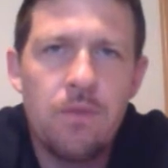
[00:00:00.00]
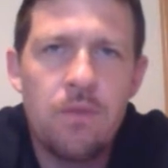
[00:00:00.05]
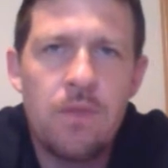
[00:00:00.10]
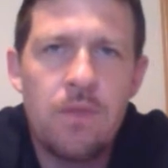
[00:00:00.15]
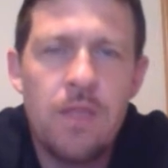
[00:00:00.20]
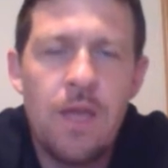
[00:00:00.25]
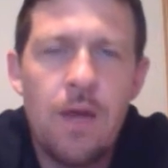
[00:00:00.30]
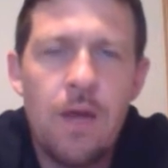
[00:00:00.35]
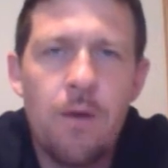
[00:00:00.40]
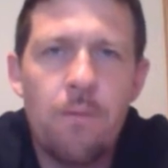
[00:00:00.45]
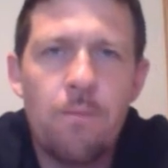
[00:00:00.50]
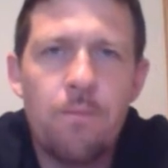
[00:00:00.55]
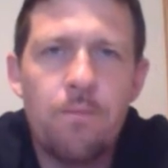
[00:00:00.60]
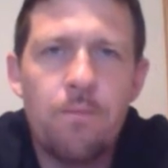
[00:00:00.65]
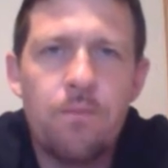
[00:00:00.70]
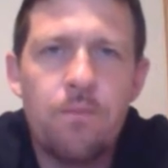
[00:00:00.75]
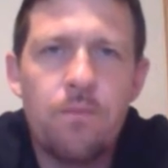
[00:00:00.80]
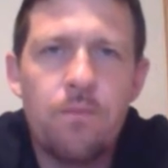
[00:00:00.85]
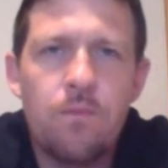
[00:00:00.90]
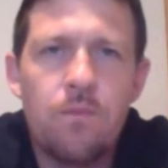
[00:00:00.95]
Now,
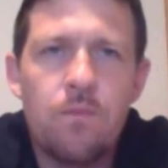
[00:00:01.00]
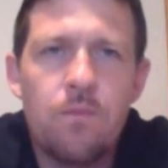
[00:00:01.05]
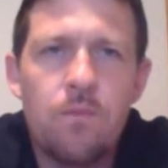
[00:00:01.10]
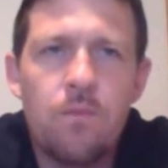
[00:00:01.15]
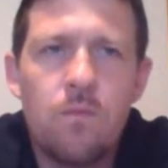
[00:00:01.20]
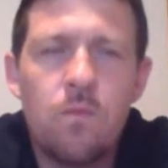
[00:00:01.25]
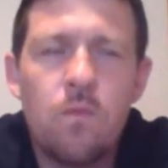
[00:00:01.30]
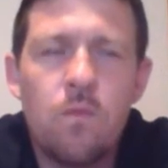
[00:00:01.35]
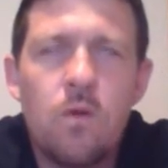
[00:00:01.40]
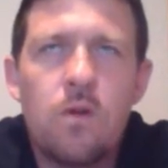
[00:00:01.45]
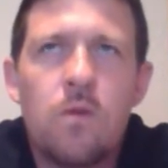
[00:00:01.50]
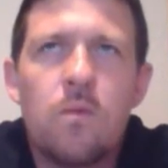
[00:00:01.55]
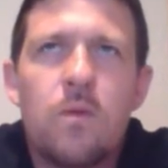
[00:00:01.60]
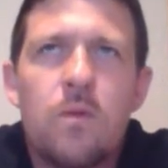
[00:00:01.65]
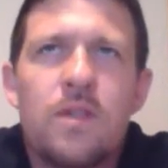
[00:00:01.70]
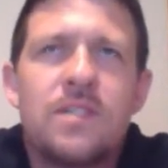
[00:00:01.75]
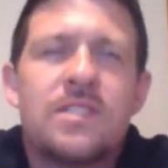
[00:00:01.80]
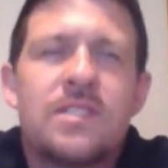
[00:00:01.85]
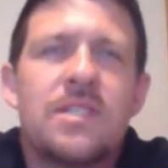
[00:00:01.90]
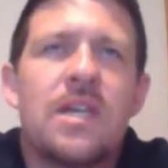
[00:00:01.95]
what are
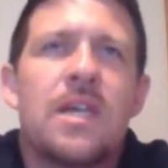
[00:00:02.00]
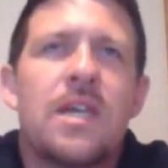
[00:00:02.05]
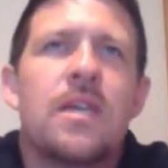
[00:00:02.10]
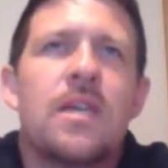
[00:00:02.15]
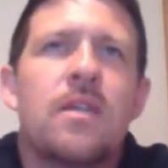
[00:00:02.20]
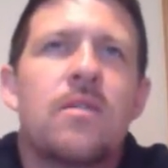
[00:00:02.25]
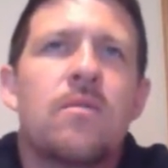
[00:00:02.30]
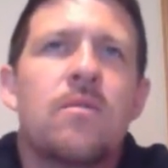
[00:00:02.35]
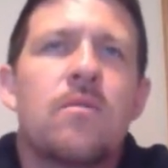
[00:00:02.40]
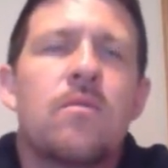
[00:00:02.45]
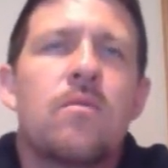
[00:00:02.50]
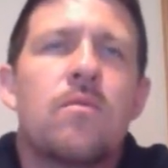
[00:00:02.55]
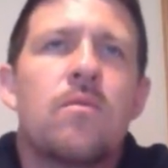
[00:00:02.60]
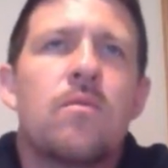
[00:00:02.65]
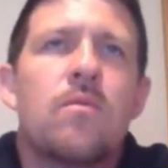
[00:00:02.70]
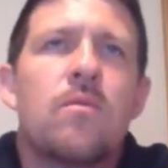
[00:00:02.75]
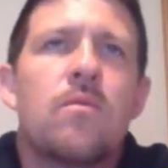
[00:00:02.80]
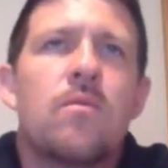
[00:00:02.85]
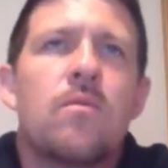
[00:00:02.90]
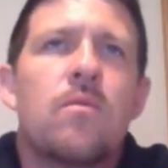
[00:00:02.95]
we saying
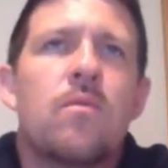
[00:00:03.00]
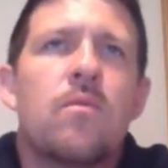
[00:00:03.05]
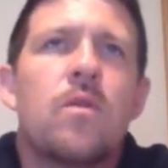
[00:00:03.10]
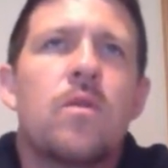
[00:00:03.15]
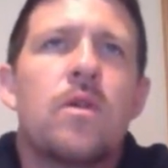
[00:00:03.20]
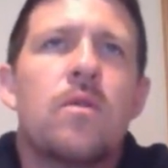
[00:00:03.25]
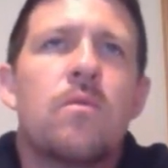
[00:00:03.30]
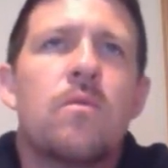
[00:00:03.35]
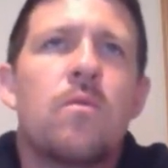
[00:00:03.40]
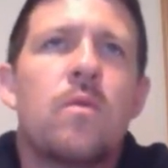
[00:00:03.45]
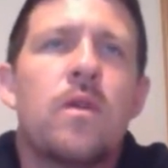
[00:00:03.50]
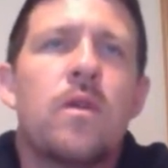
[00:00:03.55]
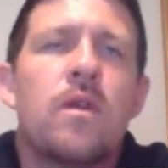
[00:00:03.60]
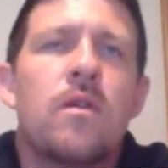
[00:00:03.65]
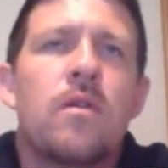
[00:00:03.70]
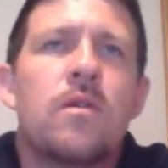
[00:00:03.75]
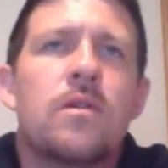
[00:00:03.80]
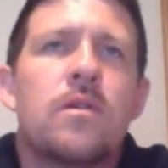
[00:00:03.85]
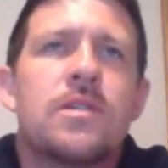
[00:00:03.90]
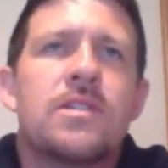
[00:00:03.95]
when
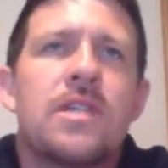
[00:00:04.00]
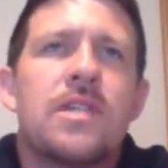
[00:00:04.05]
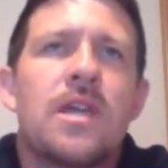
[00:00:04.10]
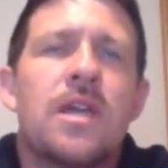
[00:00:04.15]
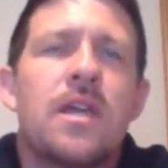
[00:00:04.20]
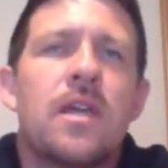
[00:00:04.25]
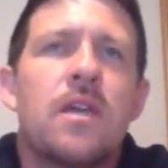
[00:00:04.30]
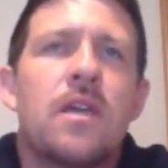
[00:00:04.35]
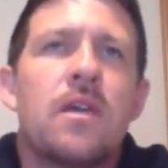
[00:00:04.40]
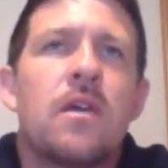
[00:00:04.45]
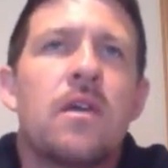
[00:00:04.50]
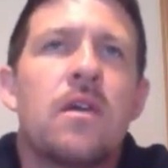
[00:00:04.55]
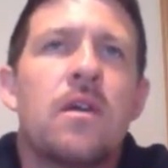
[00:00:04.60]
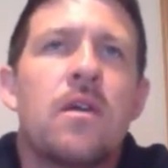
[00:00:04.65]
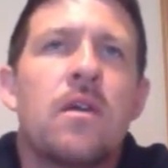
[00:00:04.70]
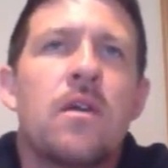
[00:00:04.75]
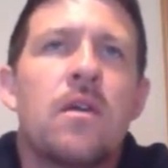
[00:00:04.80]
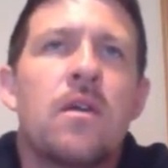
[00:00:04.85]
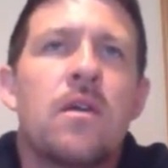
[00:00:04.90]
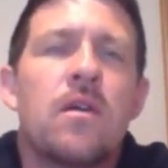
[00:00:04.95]
we're saying
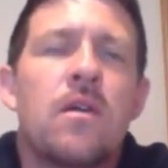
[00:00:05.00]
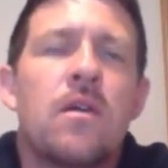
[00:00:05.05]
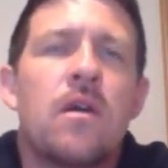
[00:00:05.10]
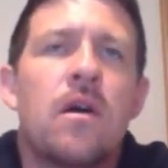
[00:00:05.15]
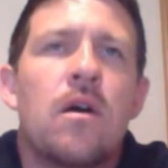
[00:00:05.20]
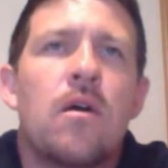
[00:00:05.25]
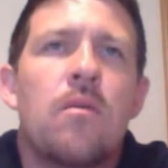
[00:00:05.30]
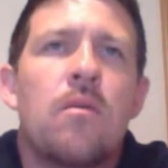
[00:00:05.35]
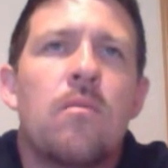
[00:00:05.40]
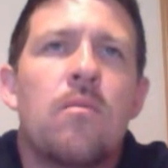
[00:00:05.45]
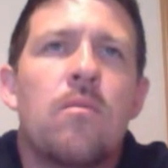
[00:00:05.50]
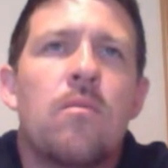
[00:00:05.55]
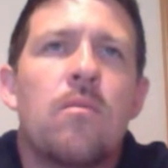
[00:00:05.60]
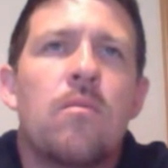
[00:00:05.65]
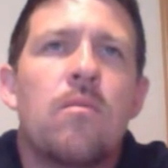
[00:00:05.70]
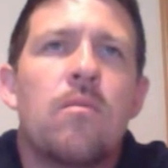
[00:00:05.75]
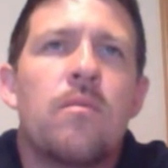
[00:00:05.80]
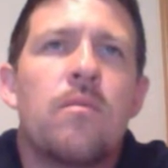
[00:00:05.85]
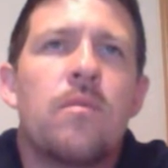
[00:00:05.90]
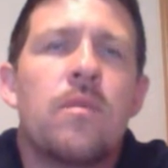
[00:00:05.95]
um,
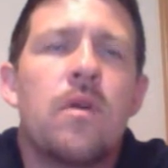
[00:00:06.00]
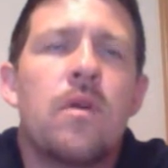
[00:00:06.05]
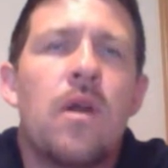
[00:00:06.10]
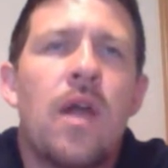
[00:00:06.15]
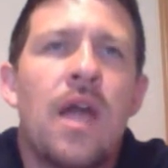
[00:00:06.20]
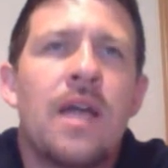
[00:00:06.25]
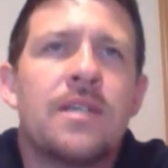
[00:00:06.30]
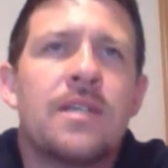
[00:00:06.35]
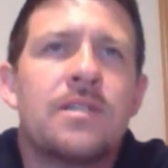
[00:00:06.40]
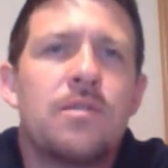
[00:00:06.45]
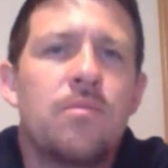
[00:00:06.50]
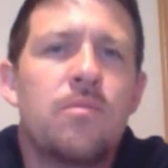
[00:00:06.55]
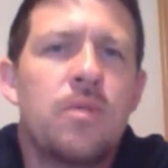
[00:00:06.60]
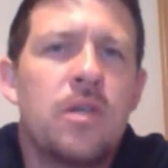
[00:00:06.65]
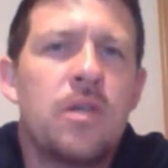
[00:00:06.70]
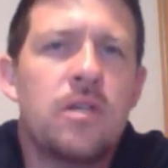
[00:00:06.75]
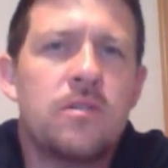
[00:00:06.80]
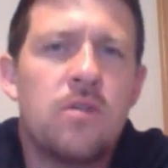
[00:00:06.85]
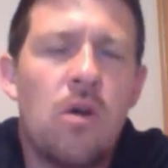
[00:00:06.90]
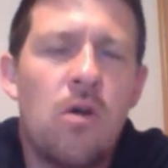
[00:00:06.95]
there has to be
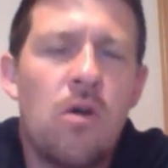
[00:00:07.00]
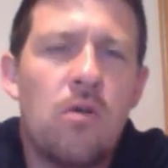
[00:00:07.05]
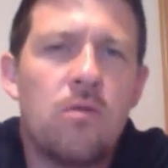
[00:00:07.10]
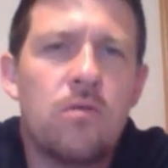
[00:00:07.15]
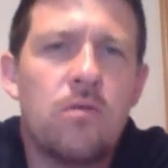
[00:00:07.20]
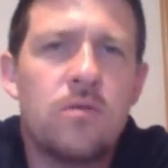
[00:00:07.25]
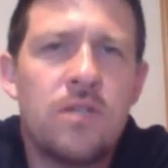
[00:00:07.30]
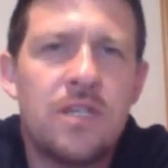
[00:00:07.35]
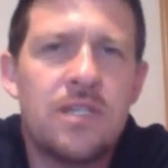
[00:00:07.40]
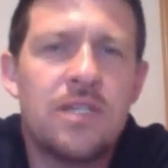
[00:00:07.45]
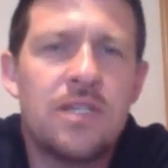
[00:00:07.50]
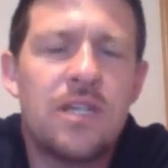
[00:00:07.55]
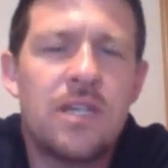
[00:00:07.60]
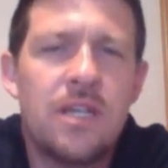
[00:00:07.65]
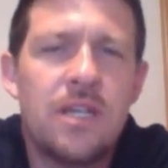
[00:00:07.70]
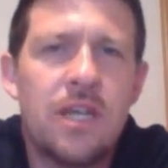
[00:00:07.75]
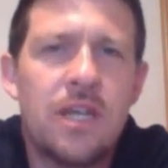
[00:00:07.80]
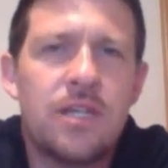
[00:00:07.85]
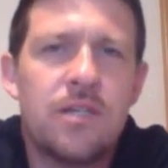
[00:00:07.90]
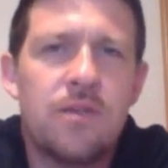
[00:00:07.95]
a total
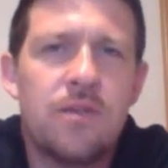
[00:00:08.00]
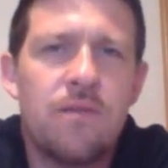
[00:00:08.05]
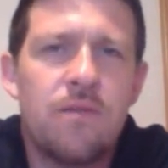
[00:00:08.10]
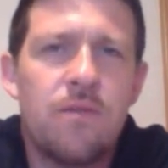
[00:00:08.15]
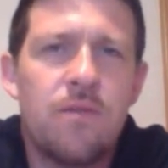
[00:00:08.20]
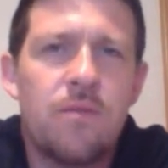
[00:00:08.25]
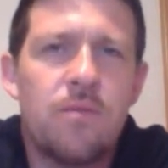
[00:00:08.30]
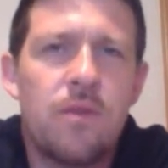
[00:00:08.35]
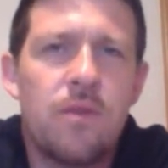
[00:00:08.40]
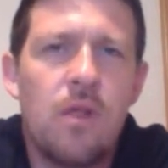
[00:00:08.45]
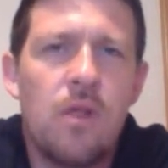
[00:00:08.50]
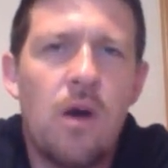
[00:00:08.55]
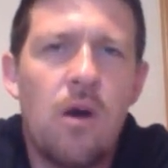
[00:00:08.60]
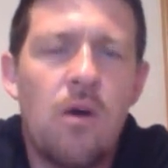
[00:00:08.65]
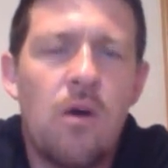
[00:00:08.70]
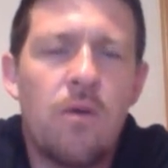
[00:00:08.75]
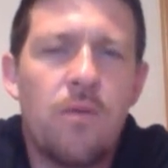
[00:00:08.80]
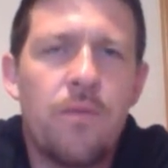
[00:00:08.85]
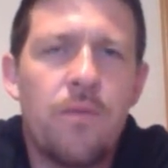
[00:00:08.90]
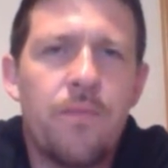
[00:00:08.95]
disconnection from the
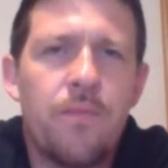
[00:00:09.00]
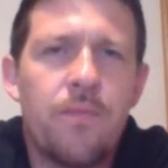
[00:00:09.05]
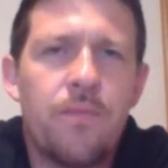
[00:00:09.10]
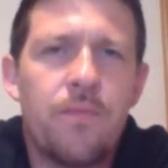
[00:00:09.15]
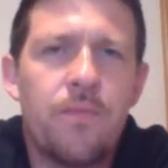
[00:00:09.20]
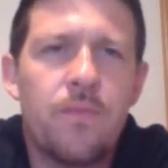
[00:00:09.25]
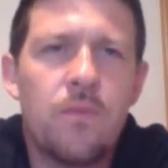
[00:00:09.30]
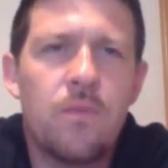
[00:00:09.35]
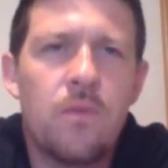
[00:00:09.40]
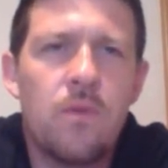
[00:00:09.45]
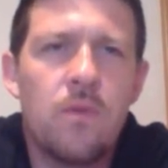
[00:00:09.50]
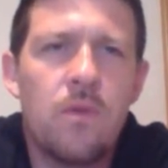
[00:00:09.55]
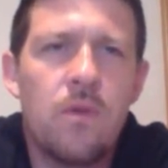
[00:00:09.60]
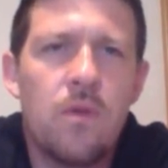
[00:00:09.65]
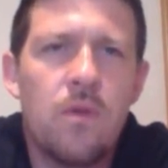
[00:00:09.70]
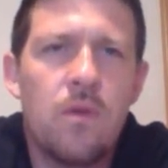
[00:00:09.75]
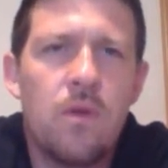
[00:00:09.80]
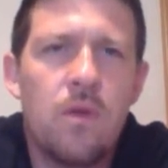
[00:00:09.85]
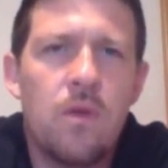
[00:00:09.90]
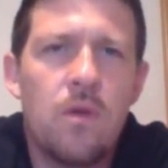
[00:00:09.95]
law?
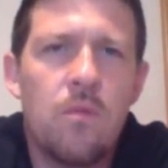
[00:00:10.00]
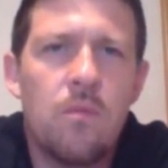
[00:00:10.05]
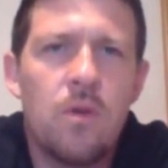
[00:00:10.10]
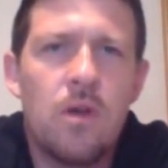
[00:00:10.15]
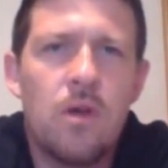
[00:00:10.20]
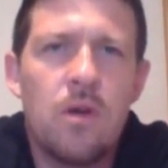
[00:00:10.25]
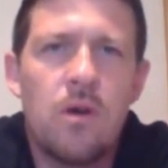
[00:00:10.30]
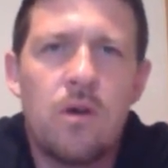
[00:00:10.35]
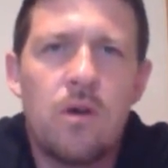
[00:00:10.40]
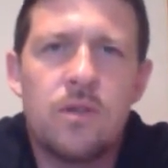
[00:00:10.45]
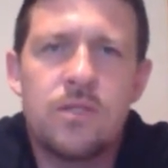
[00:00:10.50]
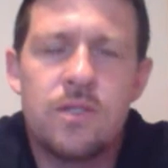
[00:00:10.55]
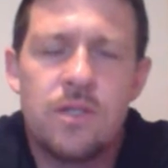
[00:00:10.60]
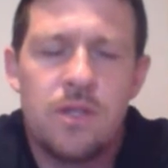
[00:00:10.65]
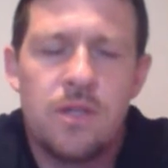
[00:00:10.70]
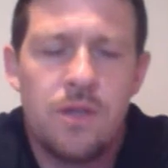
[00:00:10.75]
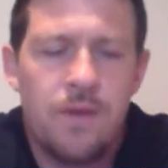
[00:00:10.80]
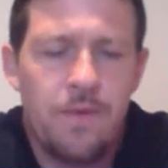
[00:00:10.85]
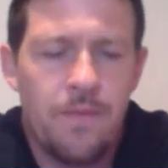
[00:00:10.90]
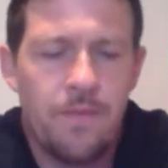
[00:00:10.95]
Because,
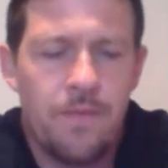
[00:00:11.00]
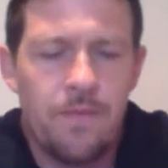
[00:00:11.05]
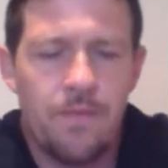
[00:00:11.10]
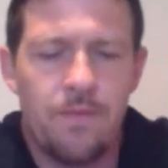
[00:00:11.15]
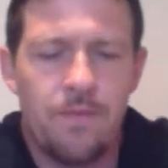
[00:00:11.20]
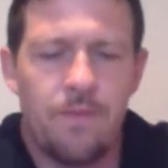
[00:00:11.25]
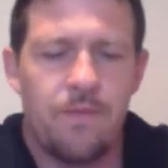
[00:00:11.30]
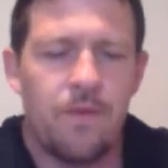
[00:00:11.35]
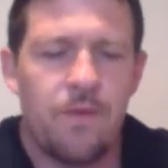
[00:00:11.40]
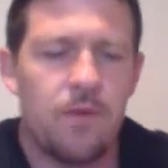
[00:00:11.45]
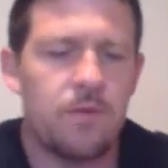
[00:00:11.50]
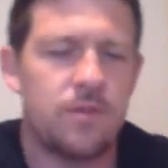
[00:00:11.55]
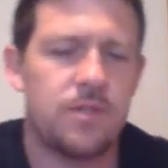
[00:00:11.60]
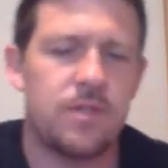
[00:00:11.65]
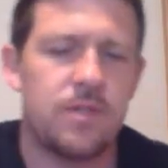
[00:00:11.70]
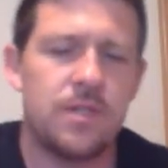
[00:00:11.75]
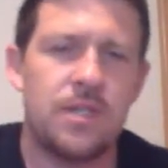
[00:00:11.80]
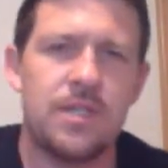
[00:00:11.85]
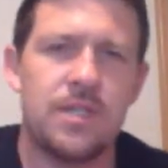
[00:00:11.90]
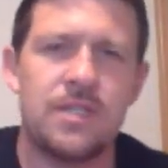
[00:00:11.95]
folks,
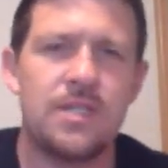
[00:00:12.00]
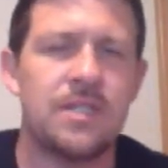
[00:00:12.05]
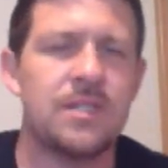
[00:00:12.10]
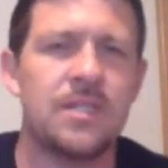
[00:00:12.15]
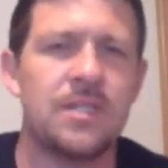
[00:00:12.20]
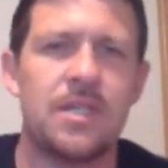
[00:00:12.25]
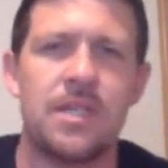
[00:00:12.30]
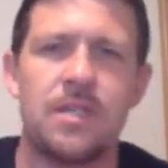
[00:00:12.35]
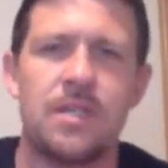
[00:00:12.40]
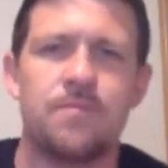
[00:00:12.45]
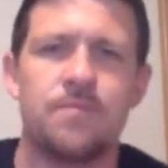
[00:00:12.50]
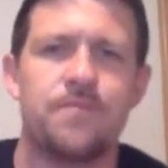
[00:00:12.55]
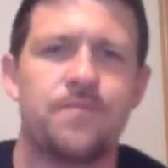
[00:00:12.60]
this is it.